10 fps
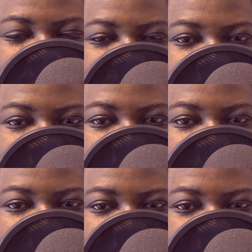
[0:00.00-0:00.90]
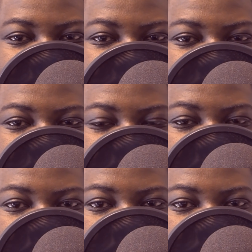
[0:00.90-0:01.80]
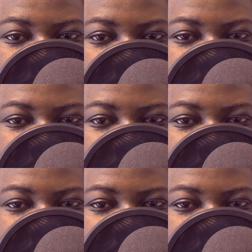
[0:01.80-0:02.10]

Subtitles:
Then our future selves will